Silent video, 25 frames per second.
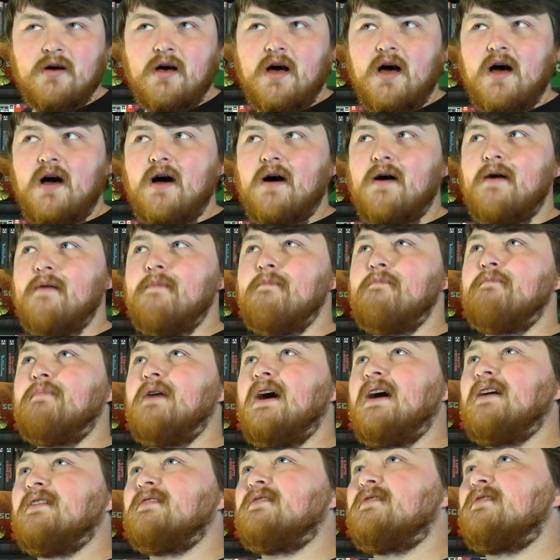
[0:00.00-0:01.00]

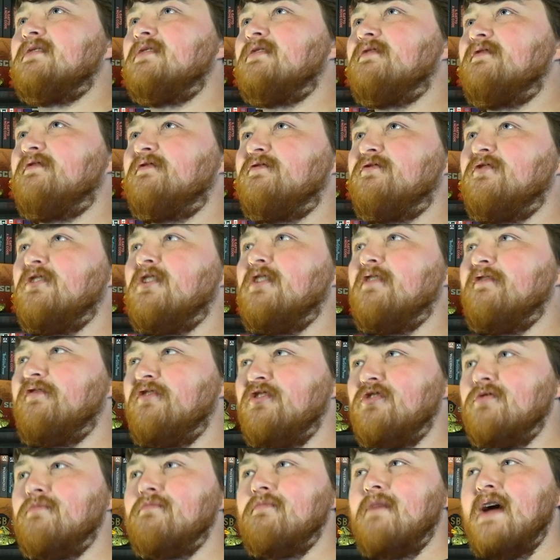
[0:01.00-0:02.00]
but for
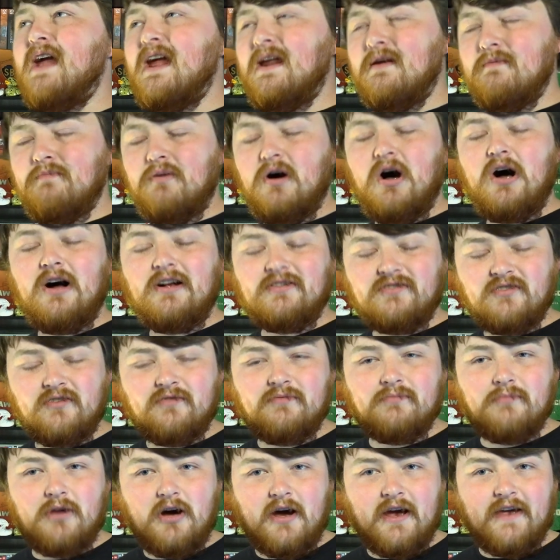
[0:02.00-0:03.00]
the main part
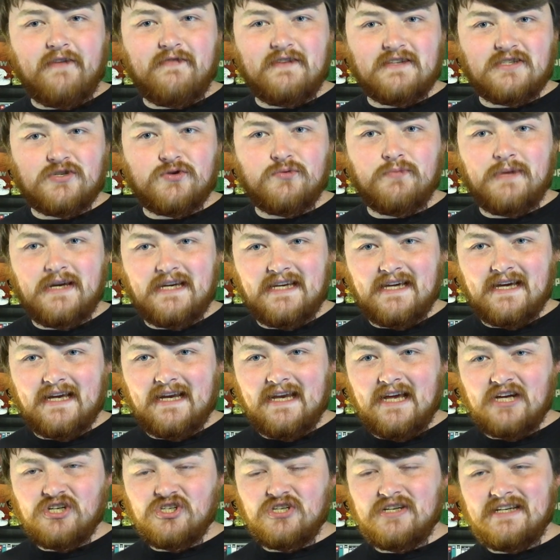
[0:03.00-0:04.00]
of my physical media
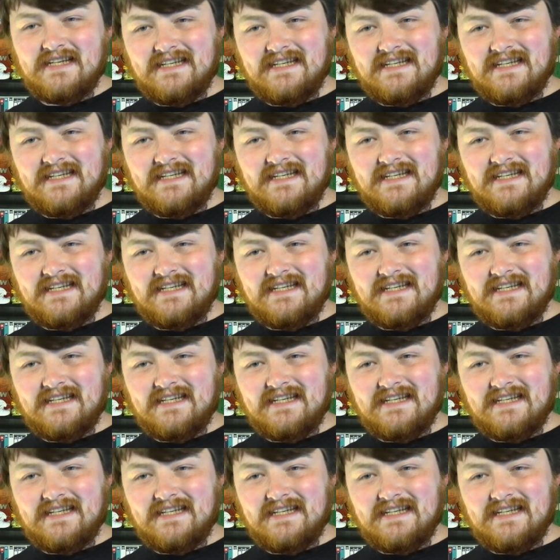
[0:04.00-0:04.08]
collection,